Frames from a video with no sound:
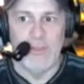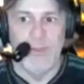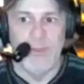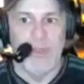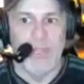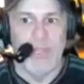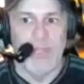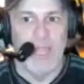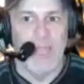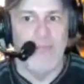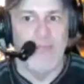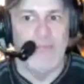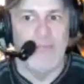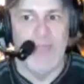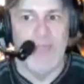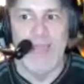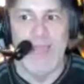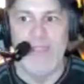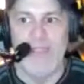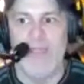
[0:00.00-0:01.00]
already have
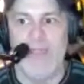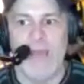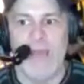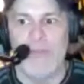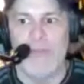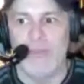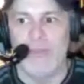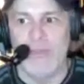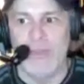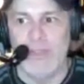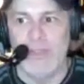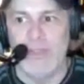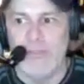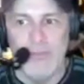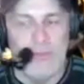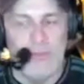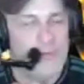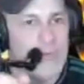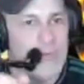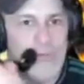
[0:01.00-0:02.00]
9,000
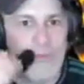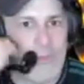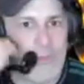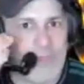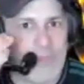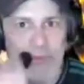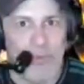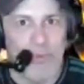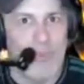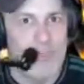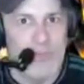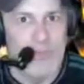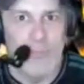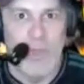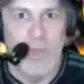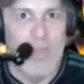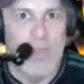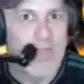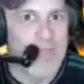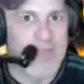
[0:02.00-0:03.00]
individuals on Twitch.
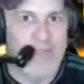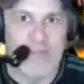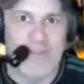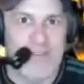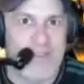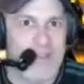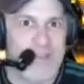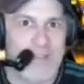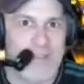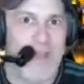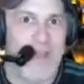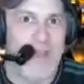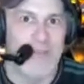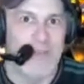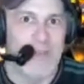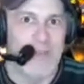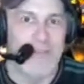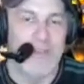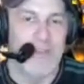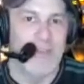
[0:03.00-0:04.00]
Why not get to
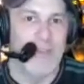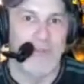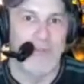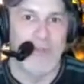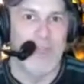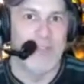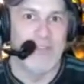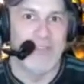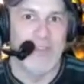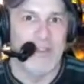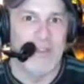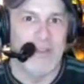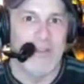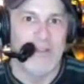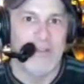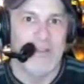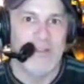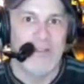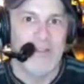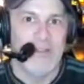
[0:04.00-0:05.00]
10,000? I think you're right there
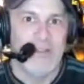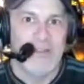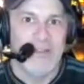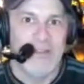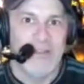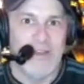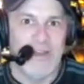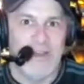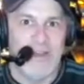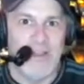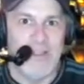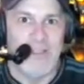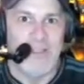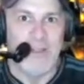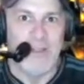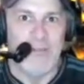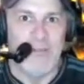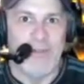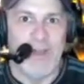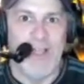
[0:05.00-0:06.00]
uh, that
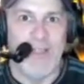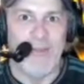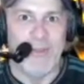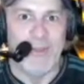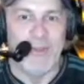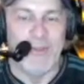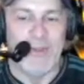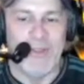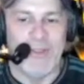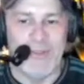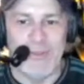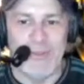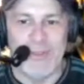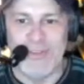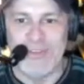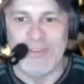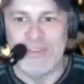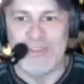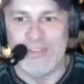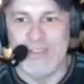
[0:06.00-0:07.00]
are following you on
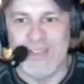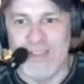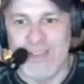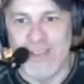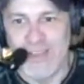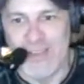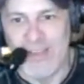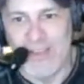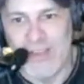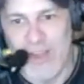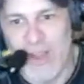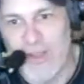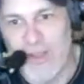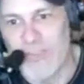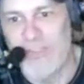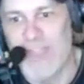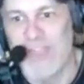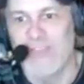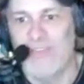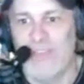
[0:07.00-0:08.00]
Twitch. Uh, Karl,
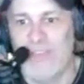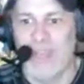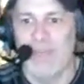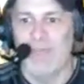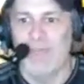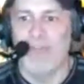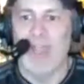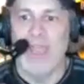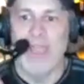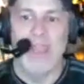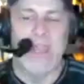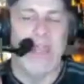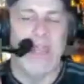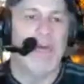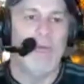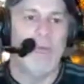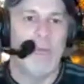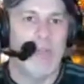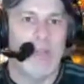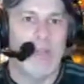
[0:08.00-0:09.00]
thanks again for hanging
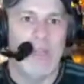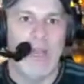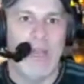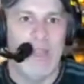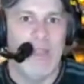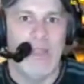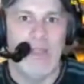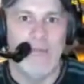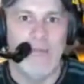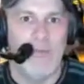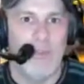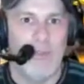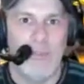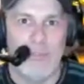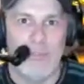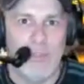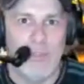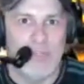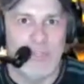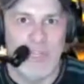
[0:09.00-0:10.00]
out with me tonight. I really
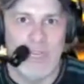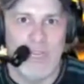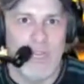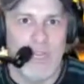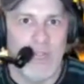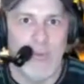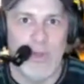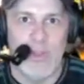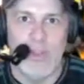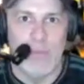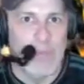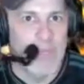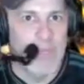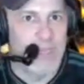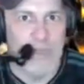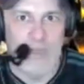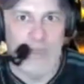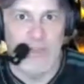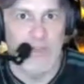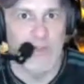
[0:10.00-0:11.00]
appreciate it. I wanted to
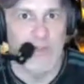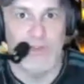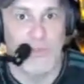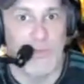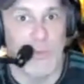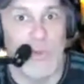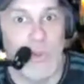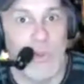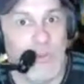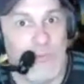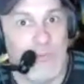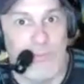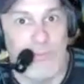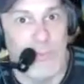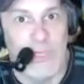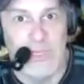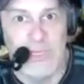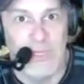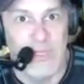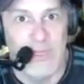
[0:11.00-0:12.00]
make it a, a, short and
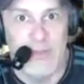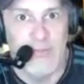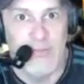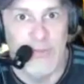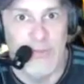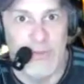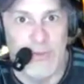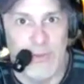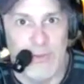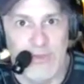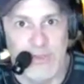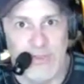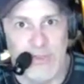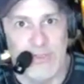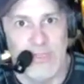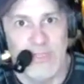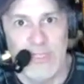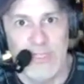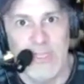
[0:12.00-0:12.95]
sweet interview and just